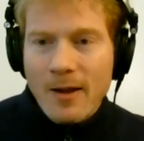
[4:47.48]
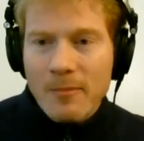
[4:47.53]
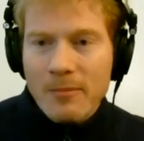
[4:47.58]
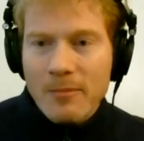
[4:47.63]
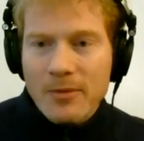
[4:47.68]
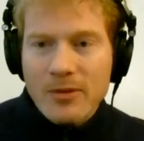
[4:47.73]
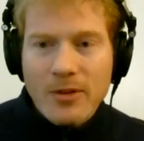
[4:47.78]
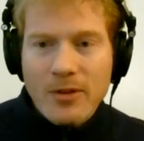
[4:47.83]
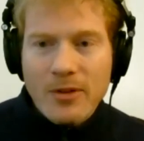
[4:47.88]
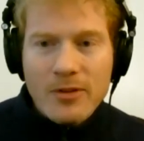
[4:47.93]

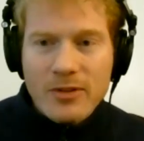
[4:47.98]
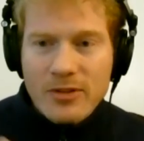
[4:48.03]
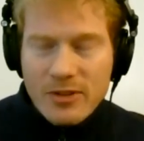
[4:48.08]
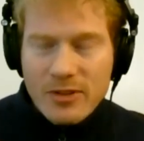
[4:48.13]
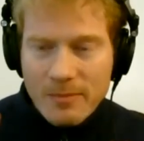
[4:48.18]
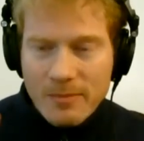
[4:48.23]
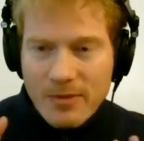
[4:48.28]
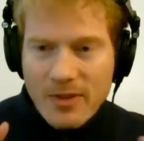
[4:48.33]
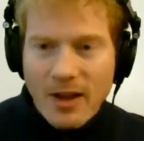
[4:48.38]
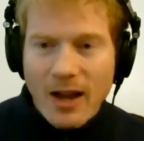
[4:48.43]
So those are
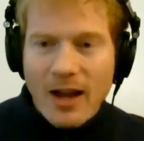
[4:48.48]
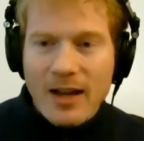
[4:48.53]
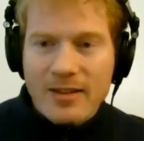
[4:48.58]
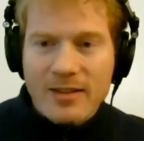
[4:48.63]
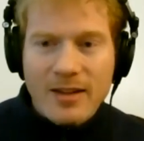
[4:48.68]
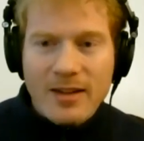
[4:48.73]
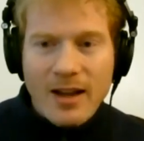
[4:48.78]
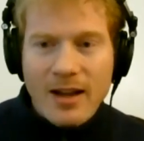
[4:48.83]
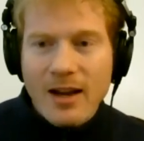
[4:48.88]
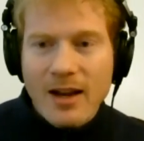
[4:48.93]
some thoughts
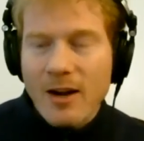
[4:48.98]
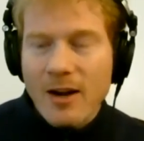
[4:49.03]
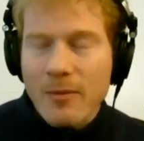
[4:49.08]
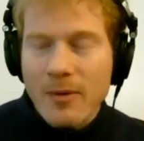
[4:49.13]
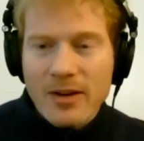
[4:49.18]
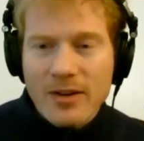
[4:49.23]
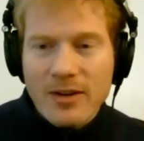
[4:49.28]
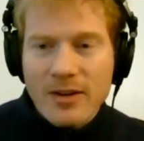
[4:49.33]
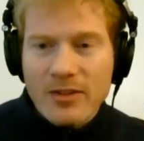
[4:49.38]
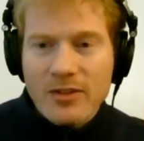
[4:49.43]
that I kind of
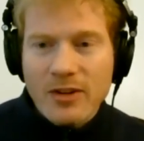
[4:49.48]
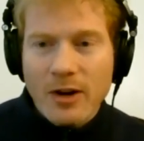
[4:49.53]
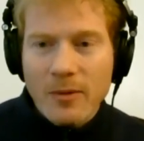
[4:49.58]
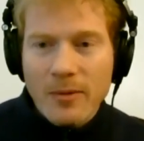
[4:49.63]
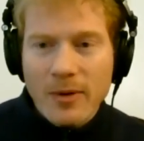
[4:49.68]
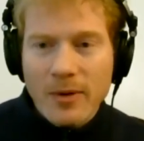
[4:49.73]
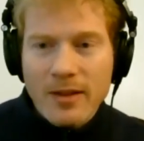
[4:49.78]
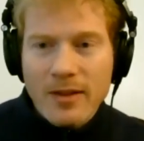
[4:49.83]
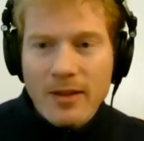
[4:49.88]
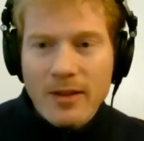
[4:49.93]
wanted to start
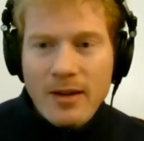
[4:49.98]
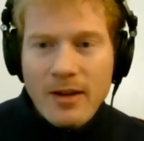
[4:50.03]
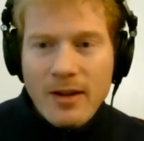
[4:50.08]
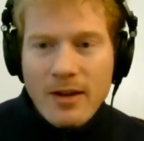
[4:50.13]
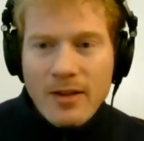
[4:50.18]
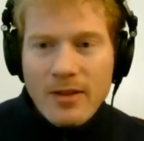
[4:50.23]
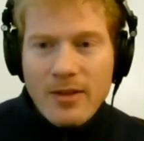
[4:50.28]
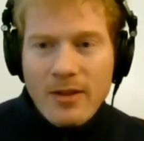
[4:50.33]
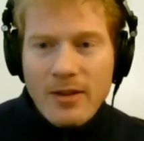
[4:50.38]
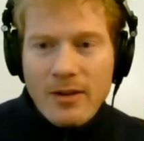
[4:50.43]
with.
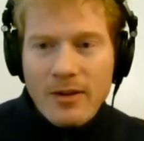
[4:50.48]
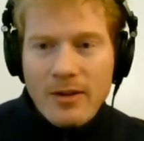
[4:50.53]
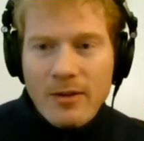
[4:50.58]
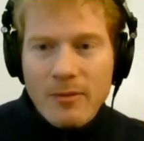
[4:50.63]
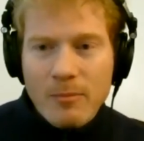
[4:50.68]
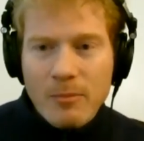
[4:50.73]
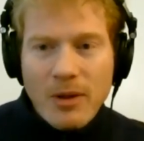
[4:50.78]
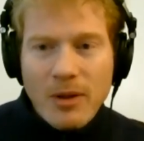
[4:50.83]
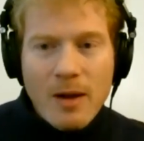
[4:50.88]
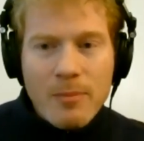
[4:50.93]
The
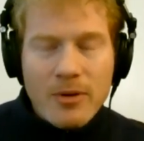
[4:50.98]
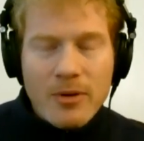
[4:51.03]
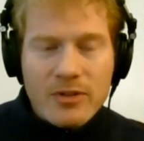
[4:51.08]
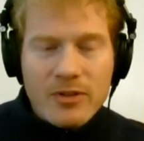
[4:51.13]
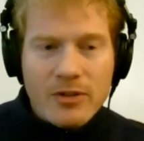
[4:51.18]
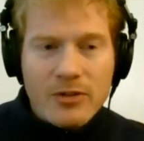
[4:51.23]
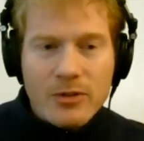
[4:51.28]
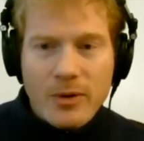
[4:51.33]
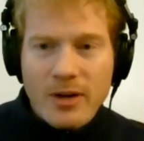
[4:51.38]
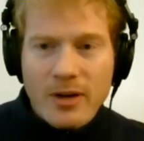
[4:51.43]
blog post
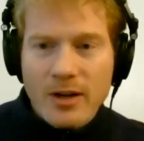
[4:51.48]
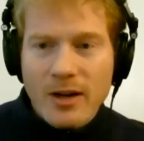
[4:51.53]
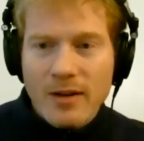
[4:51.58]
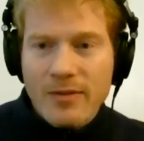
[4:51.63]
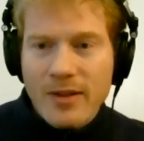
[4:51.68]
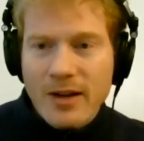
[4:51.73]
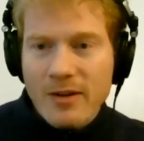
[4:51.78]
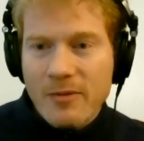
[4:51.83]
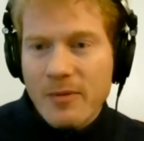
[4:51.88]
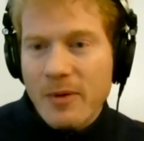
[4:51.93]
is short enough
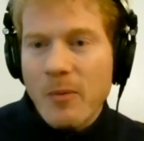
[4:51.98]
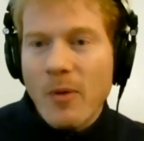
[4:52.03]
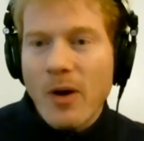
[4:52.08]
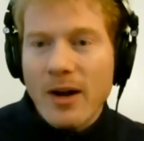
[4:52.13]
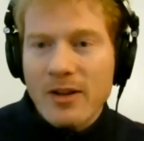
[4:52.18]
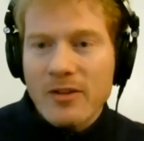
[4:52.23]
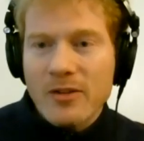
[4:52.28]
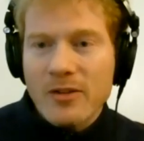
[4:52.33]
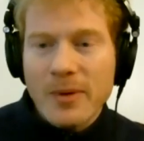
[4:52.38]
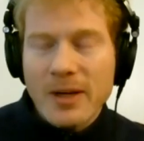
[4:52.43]
that if we
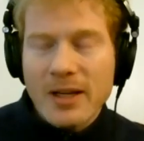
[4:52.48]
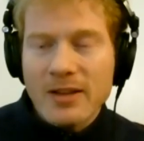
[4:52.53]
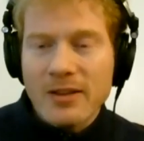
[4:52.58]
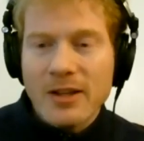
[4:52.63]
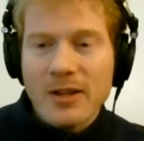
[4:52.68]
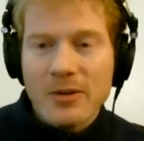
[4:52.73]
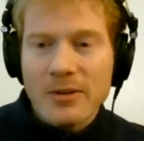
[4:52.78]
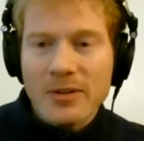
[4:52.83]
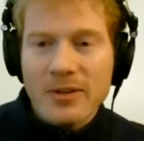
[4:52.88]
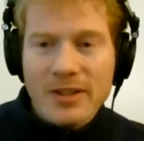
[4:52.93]
wanted to, we could
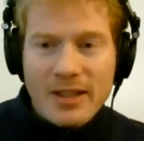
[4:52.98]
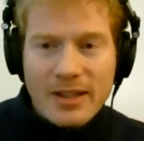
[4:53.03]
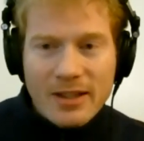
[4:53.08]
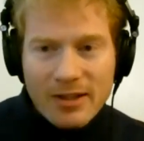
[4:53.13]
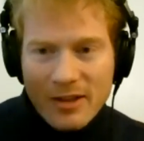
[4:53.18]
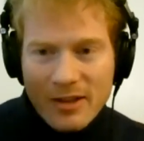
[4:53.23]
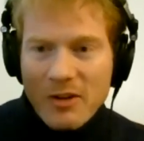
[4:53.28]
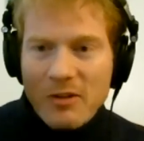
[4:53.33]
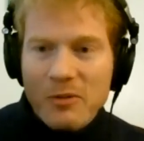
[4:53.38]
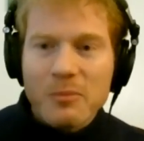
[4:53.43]
literally
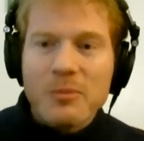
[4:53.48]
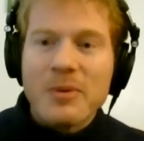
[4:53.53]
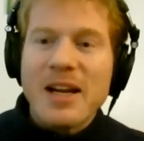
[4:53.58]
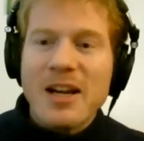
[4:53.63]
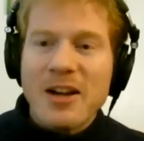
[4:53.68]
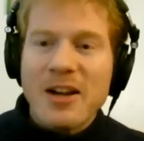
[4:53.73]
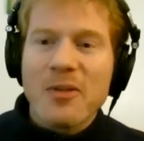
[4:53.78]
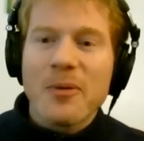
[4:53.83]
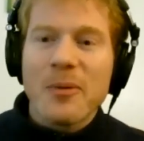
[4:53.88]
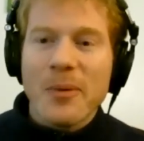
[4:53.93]

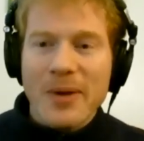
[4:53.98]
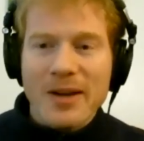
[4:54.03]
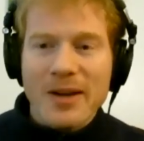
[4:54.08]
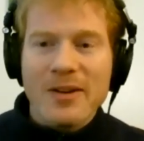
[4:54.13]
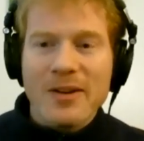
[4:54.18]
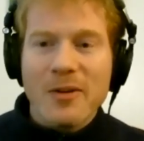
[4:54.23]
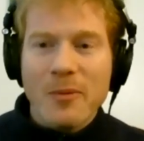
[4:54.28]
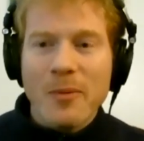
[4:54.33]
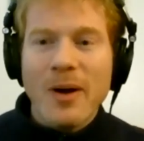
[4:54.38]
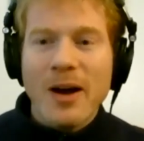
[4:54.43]
read through it
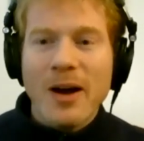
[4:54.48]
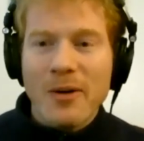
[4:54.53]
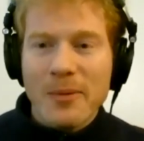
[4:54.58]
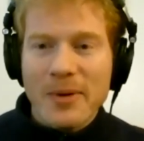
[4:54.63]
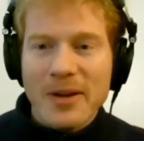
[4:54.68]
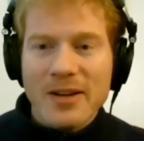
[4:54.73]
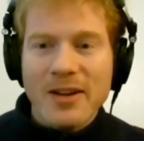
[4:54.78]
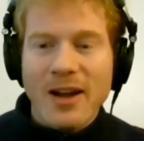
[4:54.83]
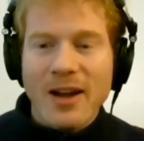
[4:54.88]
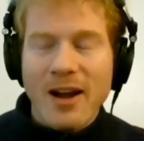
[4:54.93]
while
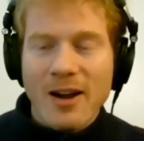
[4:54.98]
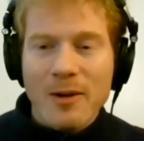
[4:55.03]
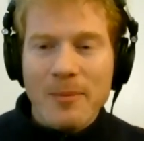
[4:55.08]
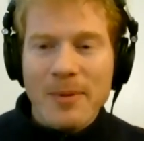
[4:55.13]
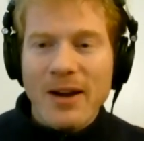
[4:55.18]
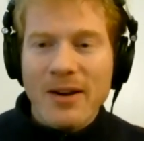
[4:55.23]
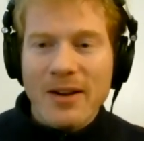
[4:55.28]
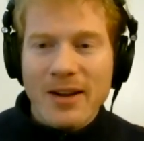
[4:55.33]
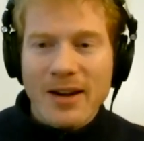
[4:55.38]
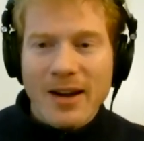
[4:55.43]
we talk
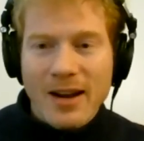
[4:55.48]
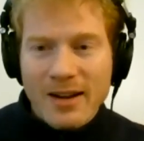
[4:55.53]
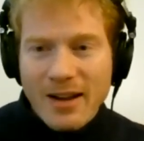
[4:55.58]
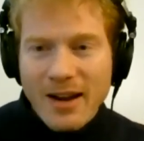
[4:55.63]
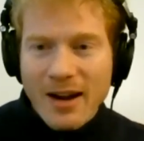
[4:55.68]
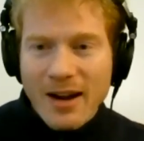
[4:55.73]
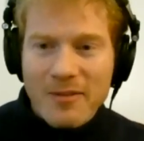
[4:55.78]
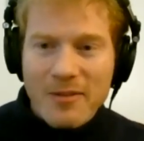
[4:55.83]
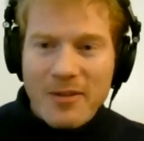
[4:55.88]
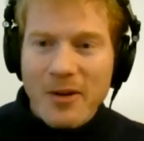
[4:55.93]
about it and
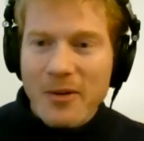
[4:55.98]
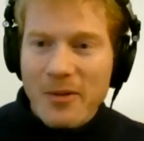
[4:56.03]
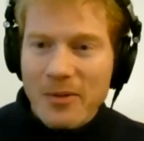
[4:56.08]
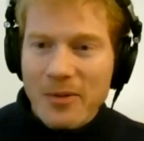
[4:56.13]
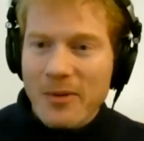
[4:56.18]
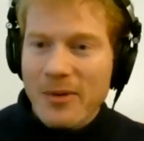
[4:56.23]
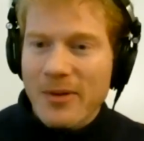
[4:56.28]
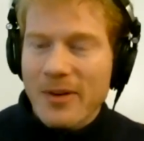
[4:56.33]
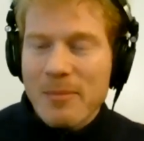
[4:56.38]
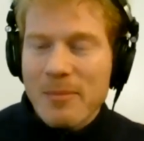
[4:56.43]
kind of go
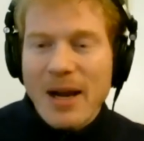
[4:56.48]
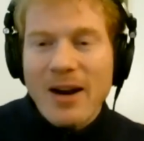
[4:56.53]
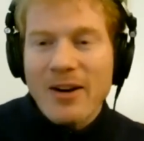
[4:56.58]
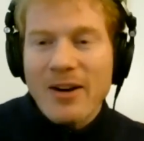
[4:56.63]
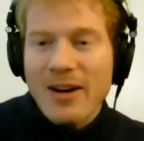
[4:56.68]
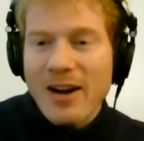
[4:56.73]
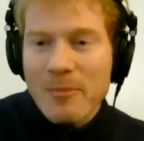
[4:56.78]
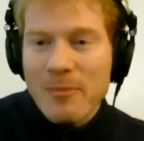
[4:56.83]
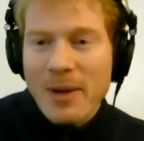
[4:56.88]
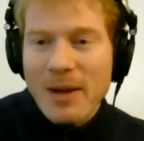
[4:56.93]
through it
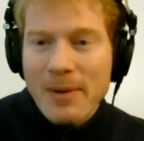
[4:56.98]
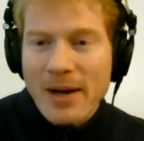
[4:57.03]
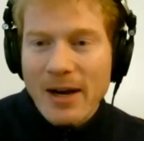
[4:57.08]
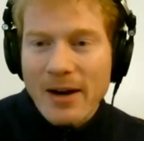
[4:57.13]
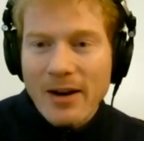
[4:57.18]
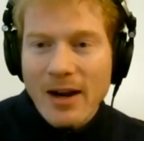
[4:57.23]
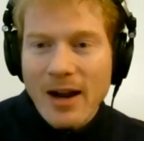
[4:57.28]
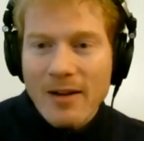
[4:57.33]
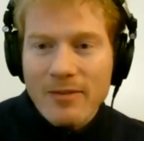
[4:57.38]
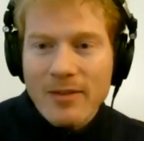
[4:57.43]
paragraph by
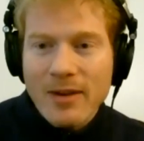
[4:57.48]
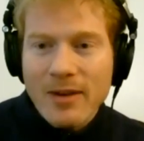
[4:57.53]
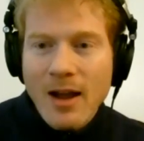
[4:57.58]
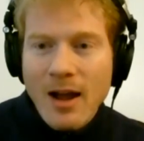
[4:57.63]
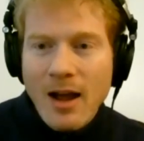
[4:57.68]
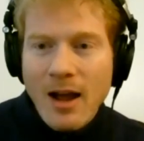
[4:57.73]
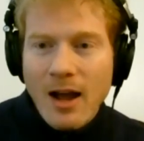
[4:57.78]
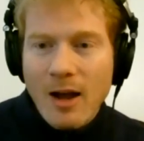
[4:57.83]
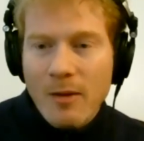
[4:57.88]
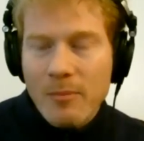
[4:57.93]
paragraph.
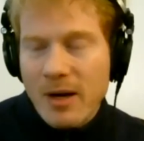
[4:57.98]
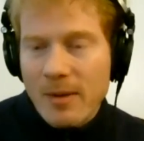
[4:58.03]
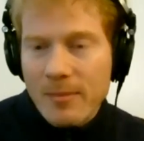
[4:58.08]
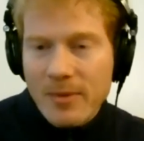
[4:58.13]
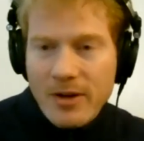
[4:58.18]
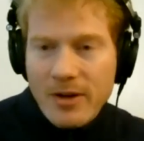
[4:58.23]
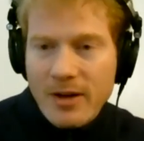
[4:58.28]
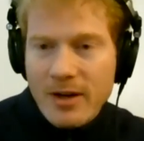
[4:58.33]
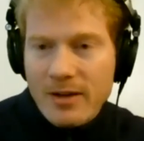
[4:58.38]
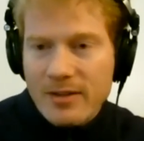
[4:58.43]
But I'm
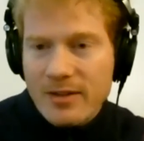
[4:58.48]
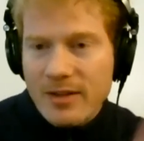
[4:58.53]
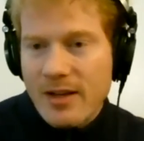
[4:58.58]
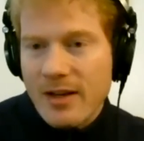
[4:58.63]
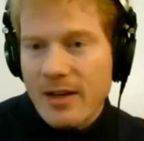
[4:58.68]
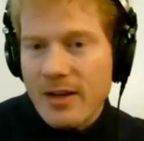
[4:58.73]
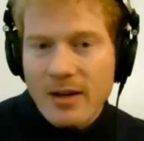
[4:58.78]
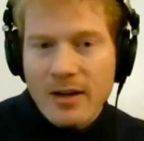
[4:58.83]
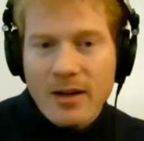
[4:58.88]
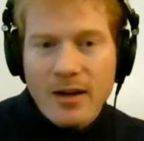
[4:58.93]
curious to
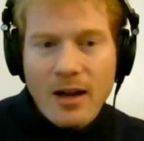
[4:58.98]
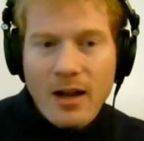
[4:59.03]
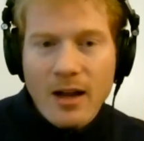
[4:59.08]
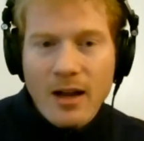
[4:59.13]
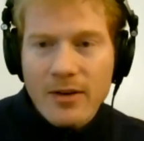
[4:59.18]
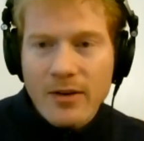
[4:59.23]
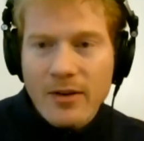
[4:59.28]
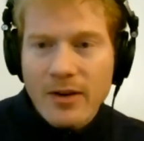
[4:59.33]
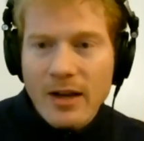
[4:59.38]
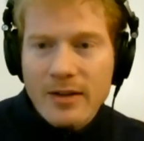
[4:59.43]
hear
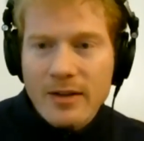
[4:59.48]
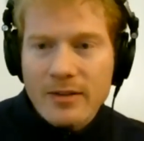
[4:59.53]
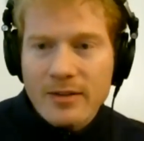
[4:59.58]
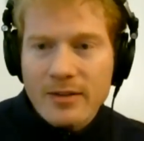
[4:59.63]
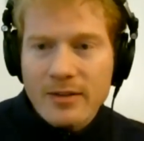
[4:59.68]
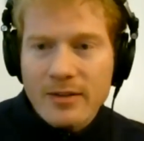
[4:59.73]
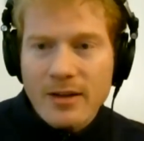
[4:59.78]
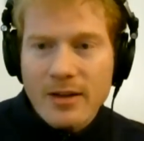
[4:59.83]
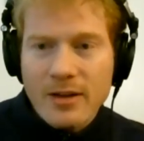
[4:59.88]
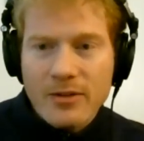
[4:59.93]
you
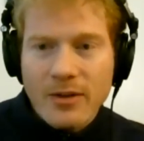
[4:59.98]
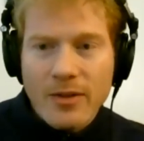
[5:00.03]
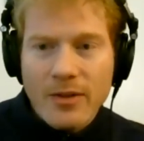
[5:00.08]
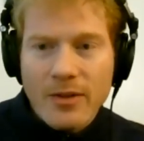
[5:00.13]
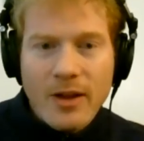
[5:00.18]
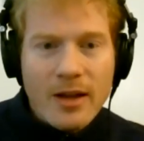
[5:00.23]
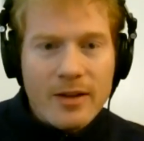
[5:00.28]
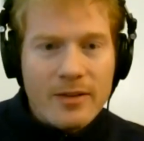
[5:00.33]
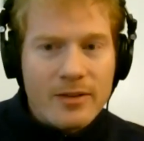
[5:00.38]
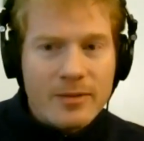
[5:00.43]
guys' initial
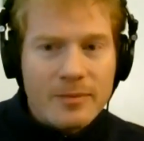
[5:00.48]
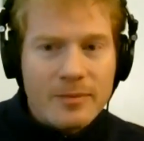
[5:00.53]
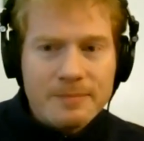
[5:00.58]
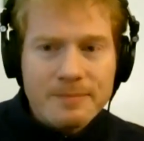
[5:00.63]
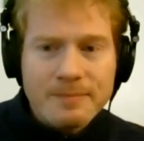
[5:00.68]
thoughts.